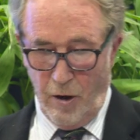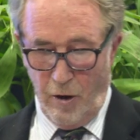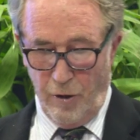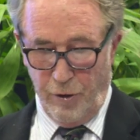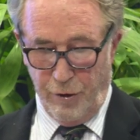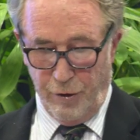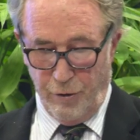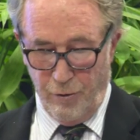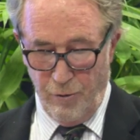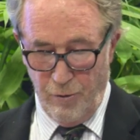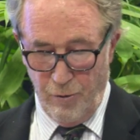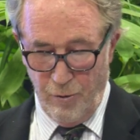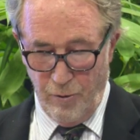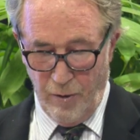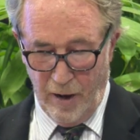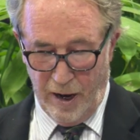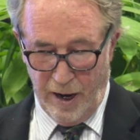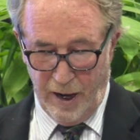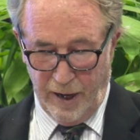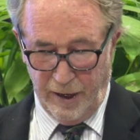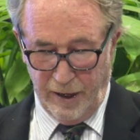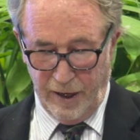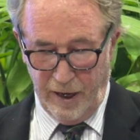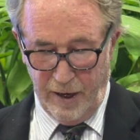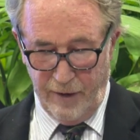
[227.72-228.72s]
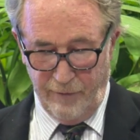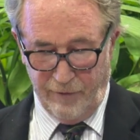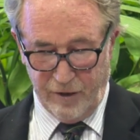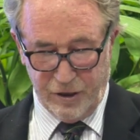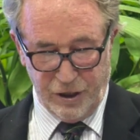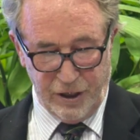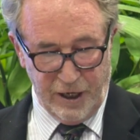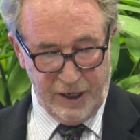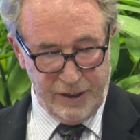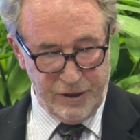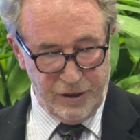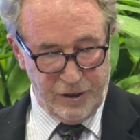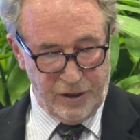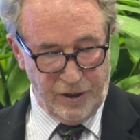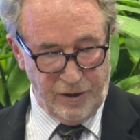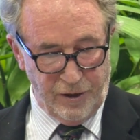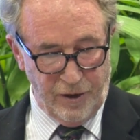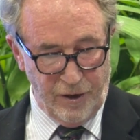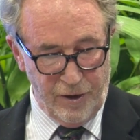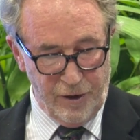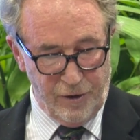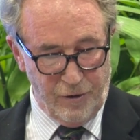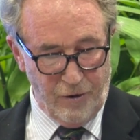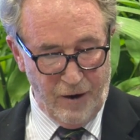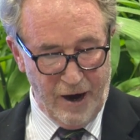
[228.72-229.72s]
through an ever-changing
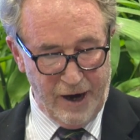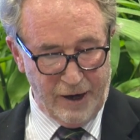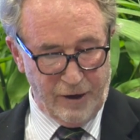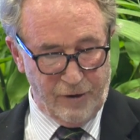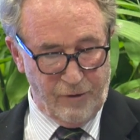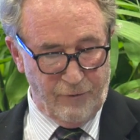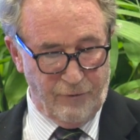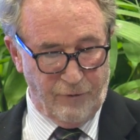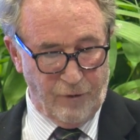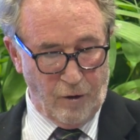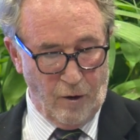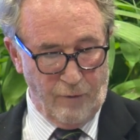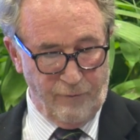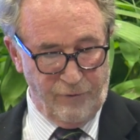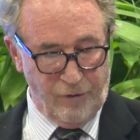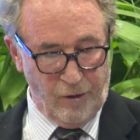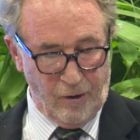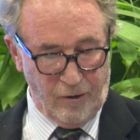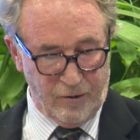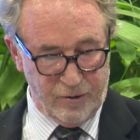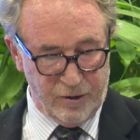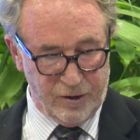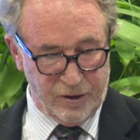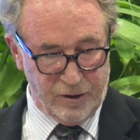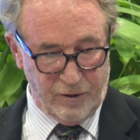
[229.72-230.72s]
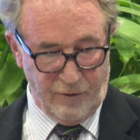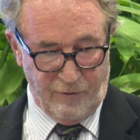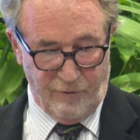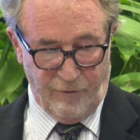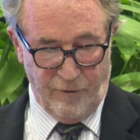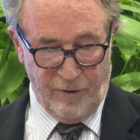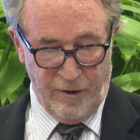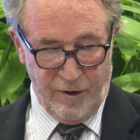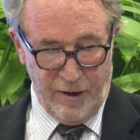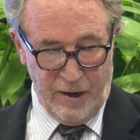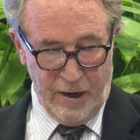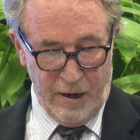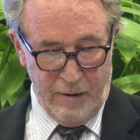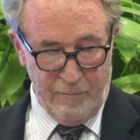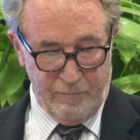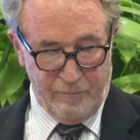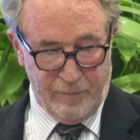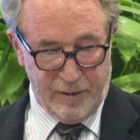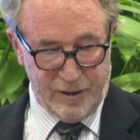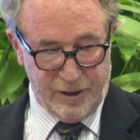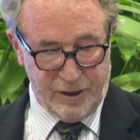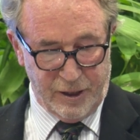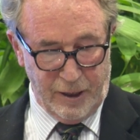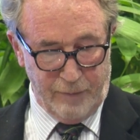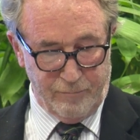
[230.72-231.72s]
interactive confluence of
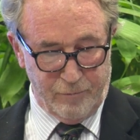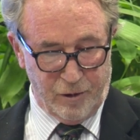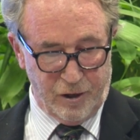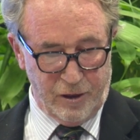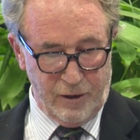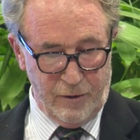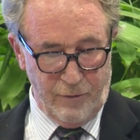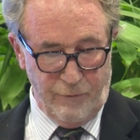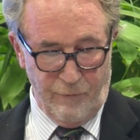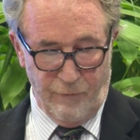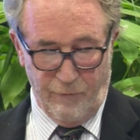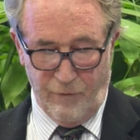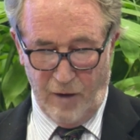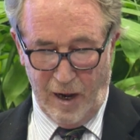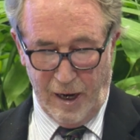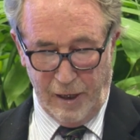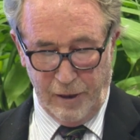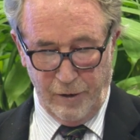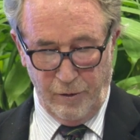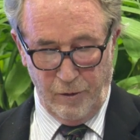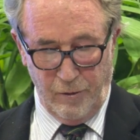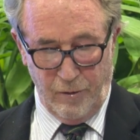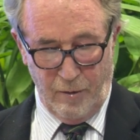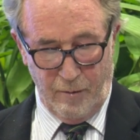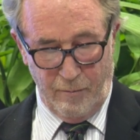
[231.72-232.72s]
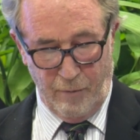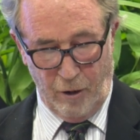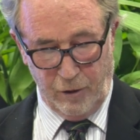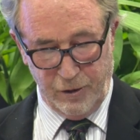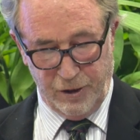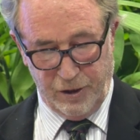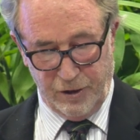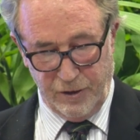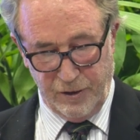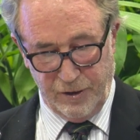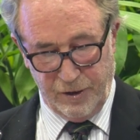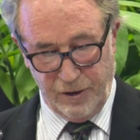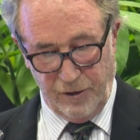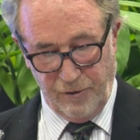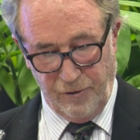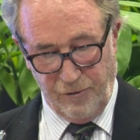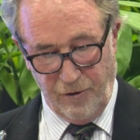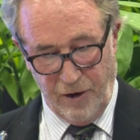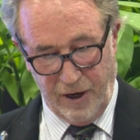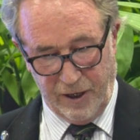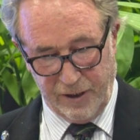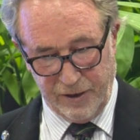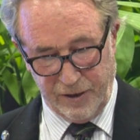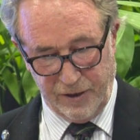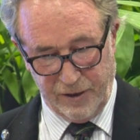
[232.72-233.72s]
perception, value, emotions, and
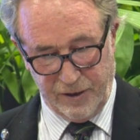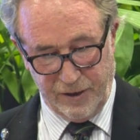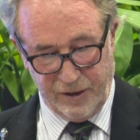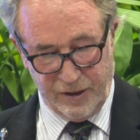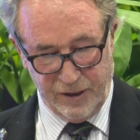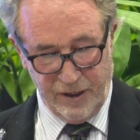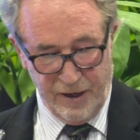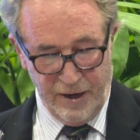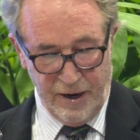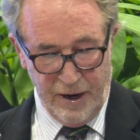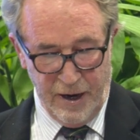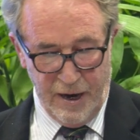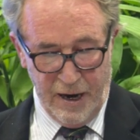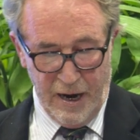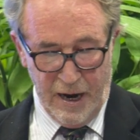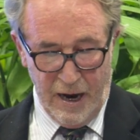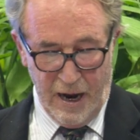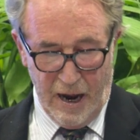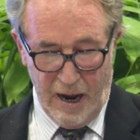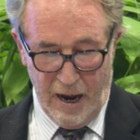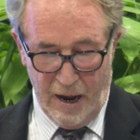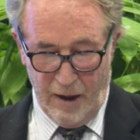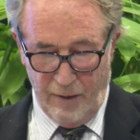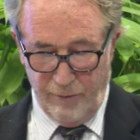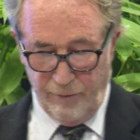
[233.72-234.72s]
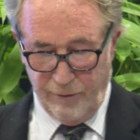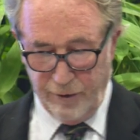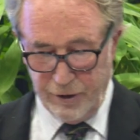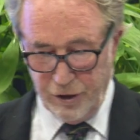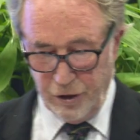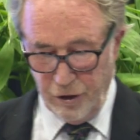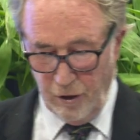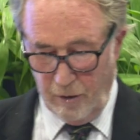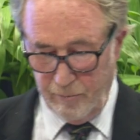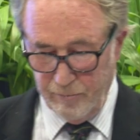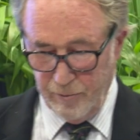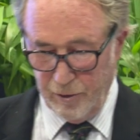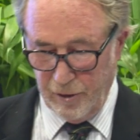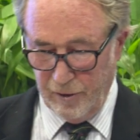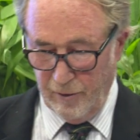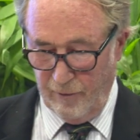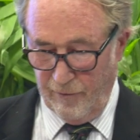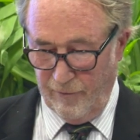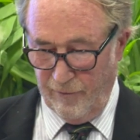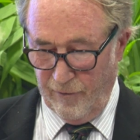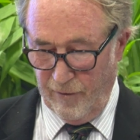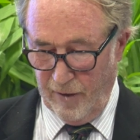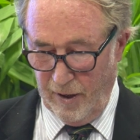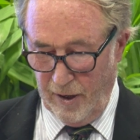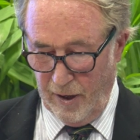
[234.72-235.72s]
trusts. The jobs
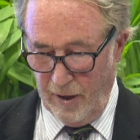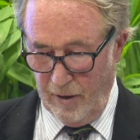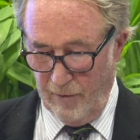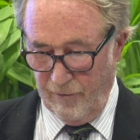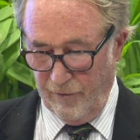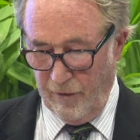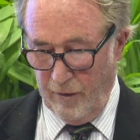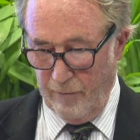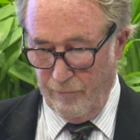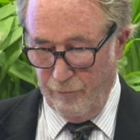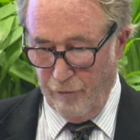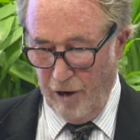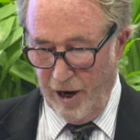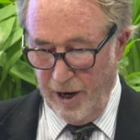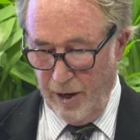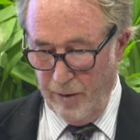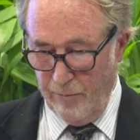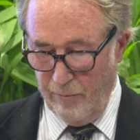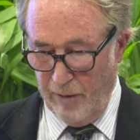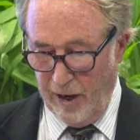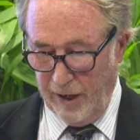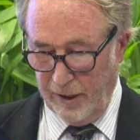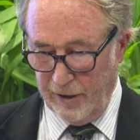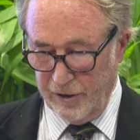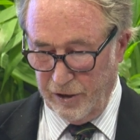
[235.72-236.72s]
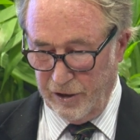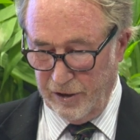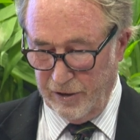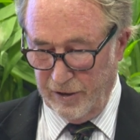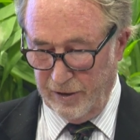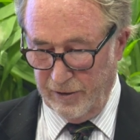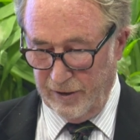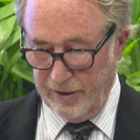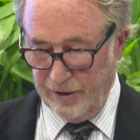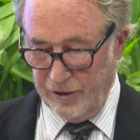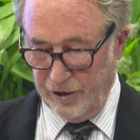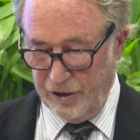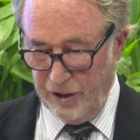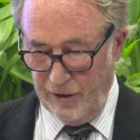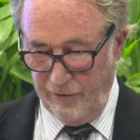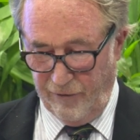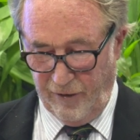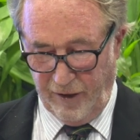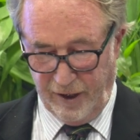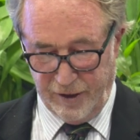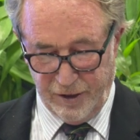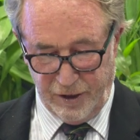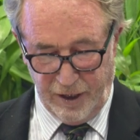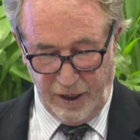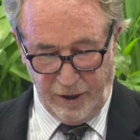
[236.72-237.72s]
of a brand manager and chief
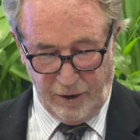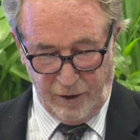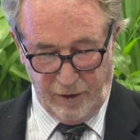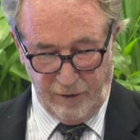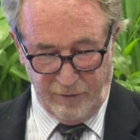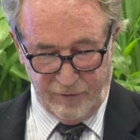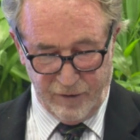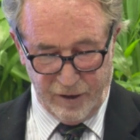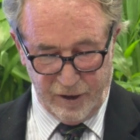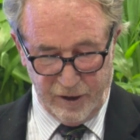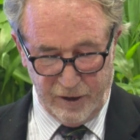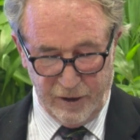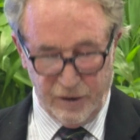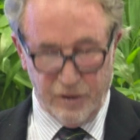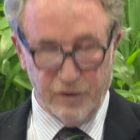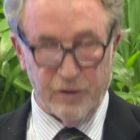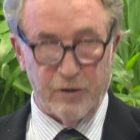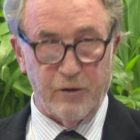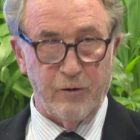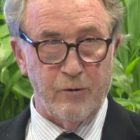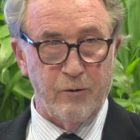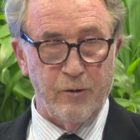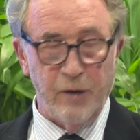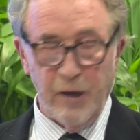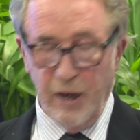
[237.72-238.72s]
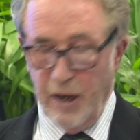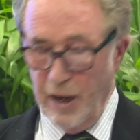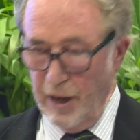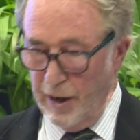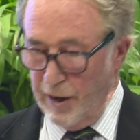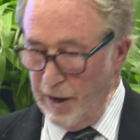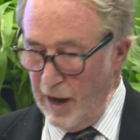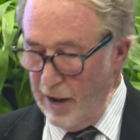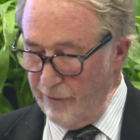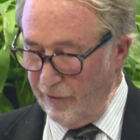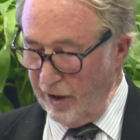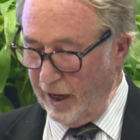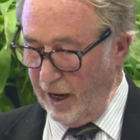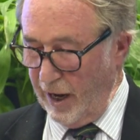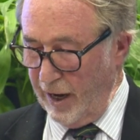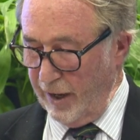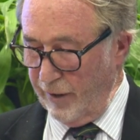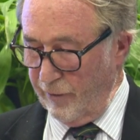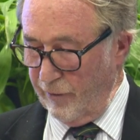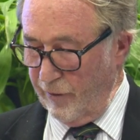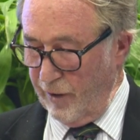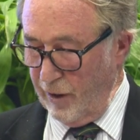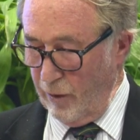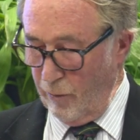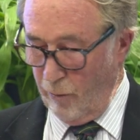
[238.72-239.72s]
executives is to
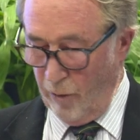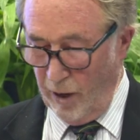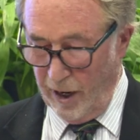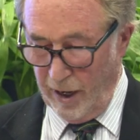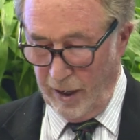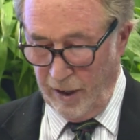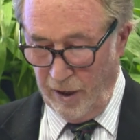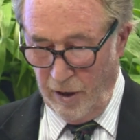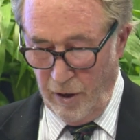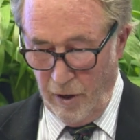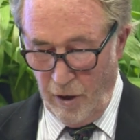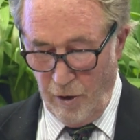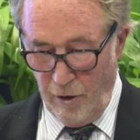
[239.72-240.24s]
navigate their way